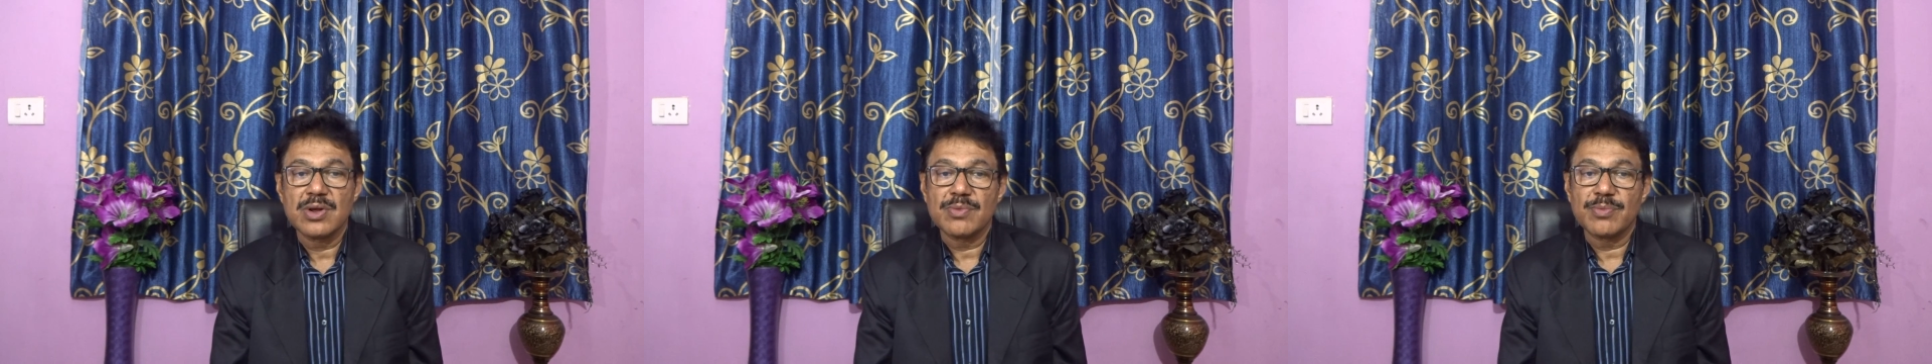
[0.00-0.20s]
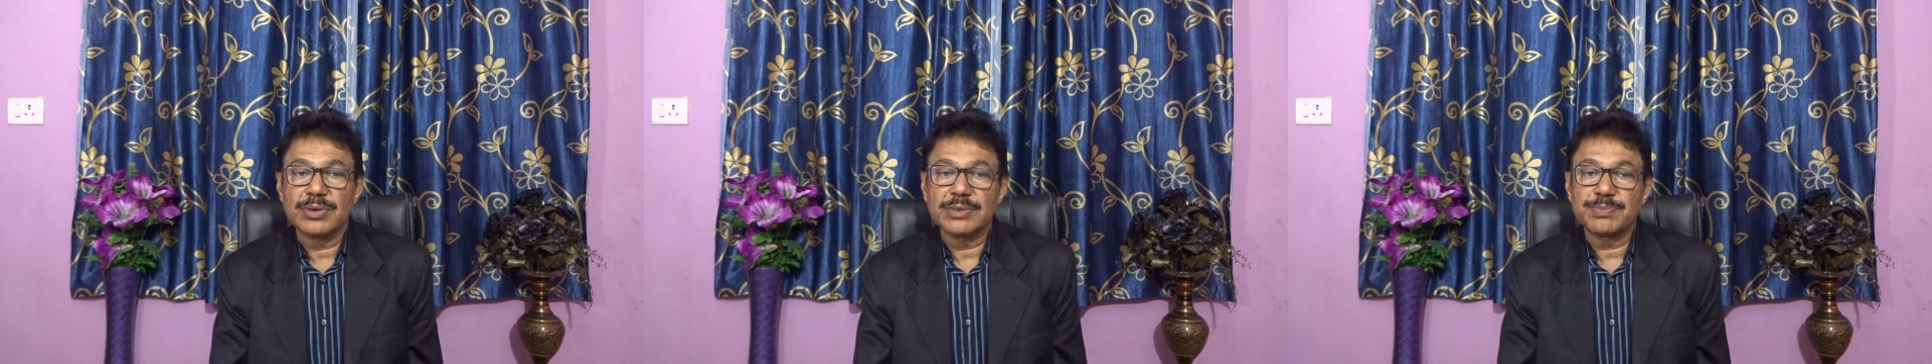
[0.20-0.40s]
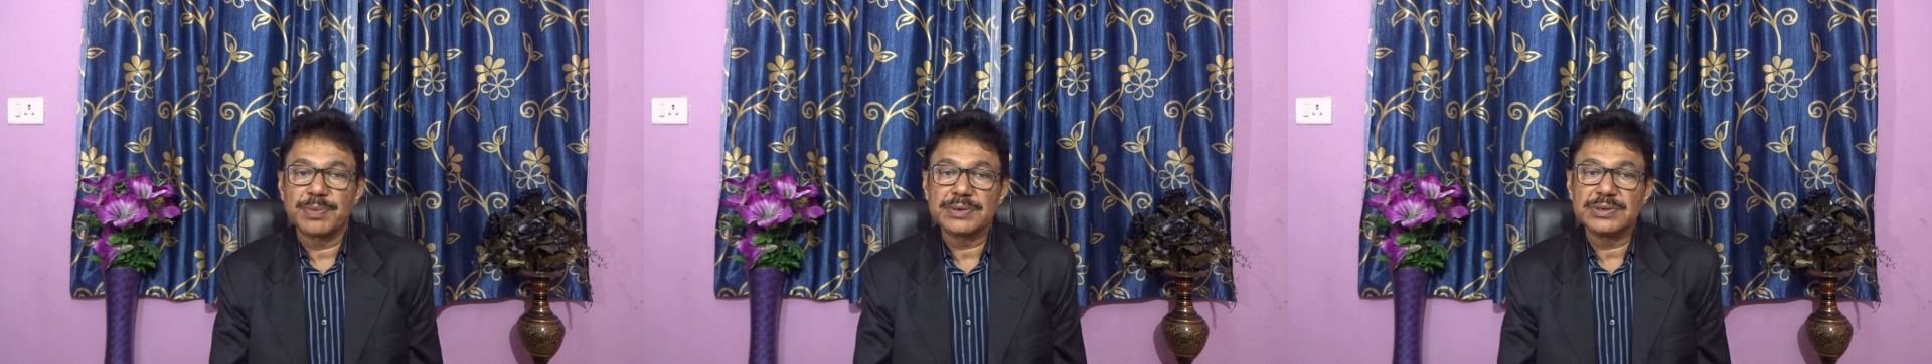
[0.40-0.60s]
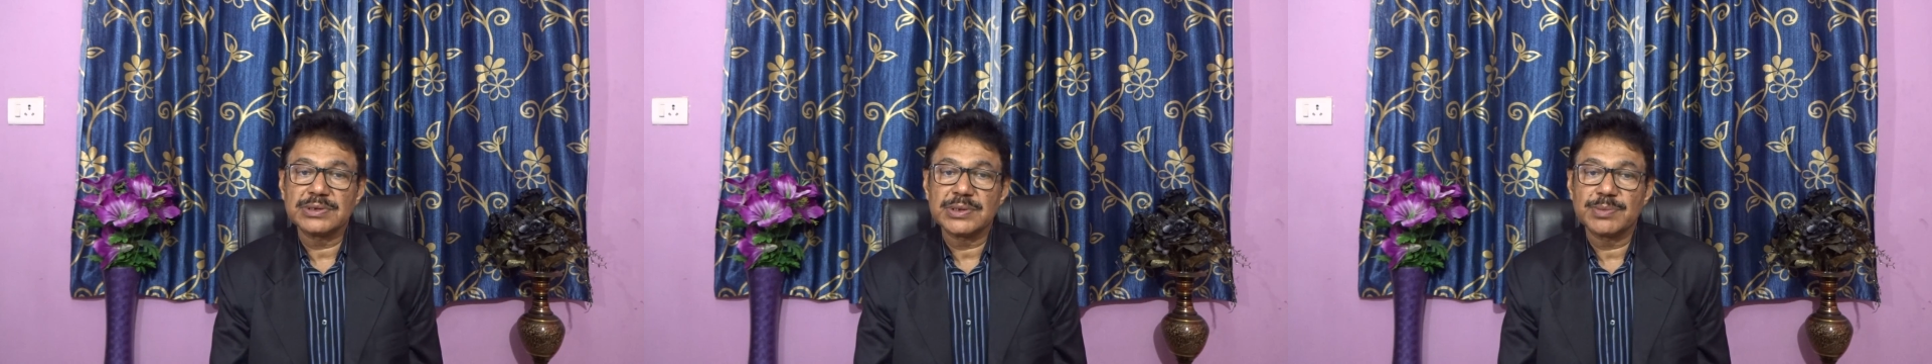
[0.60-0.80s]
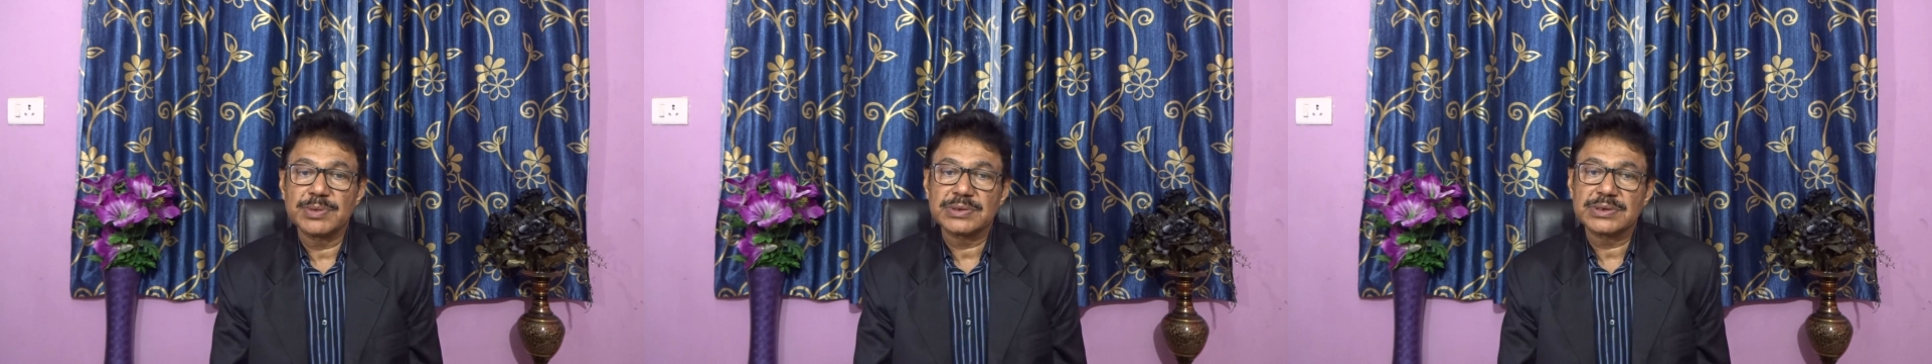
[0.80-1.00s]
for the
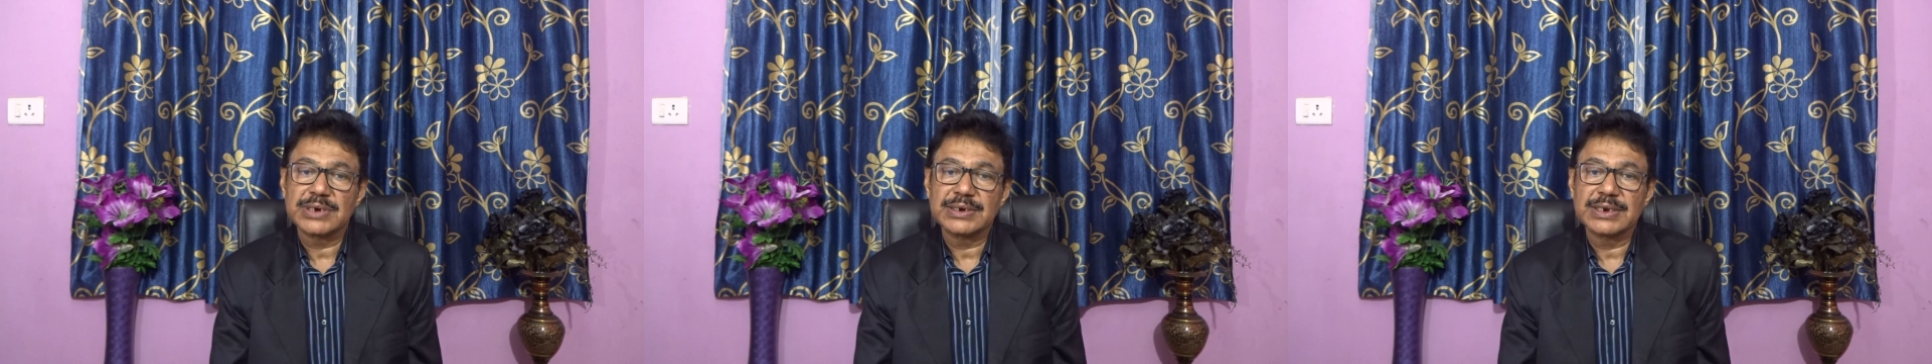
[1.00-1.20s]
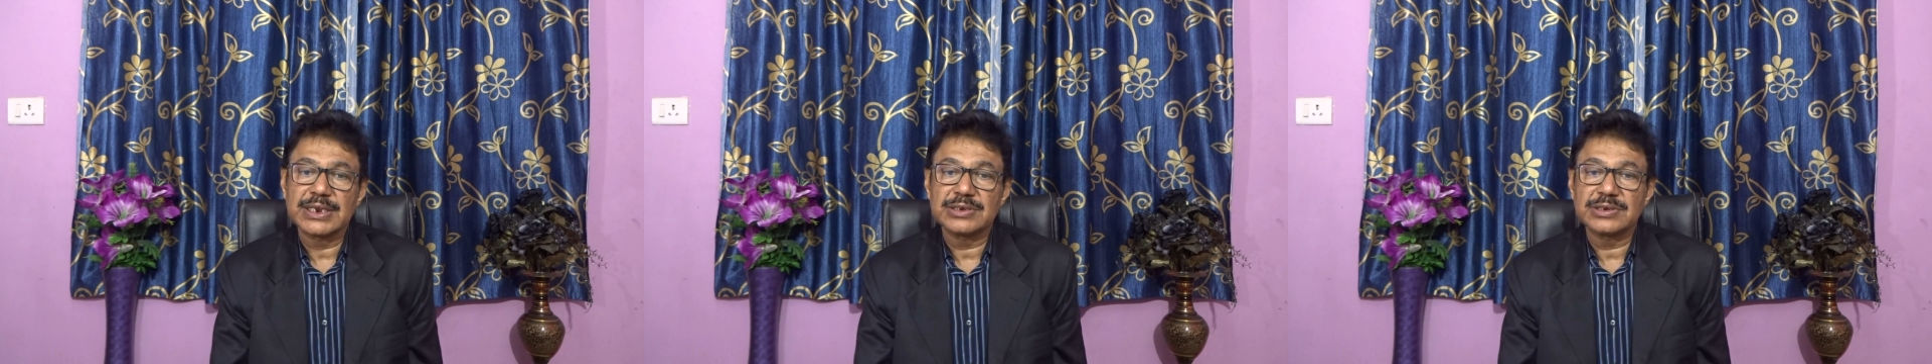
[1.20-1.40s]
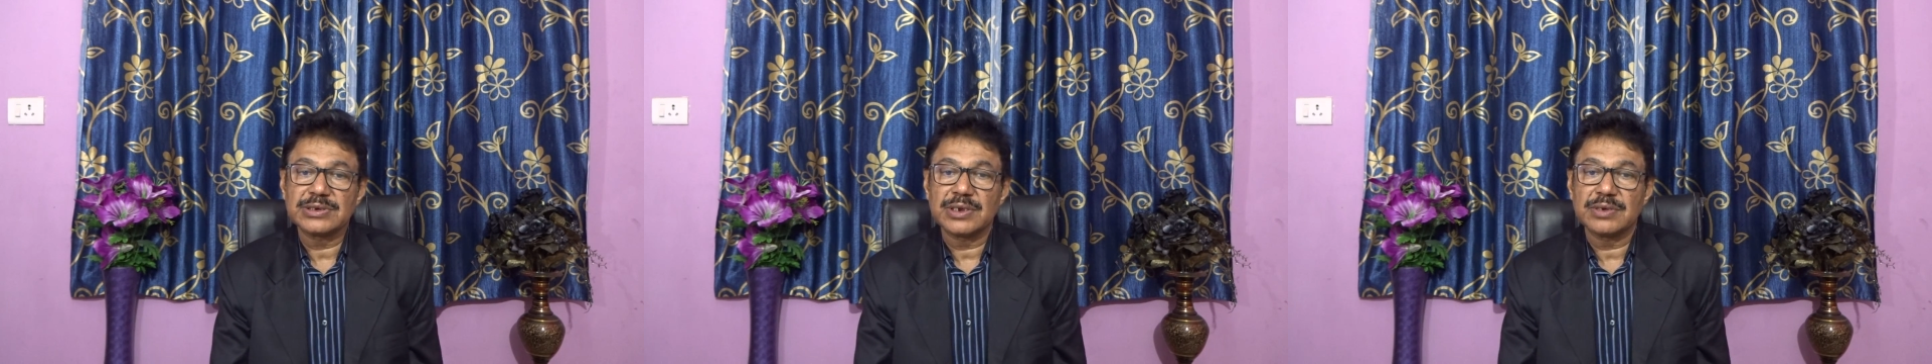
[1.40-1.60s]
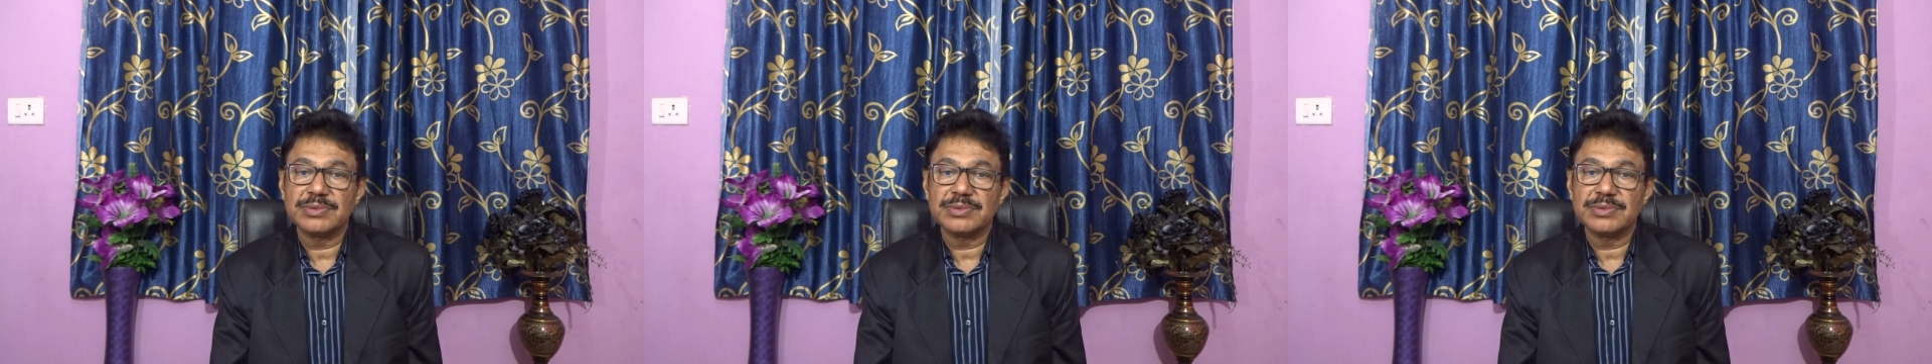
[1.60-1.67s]
presence of extraterrestrial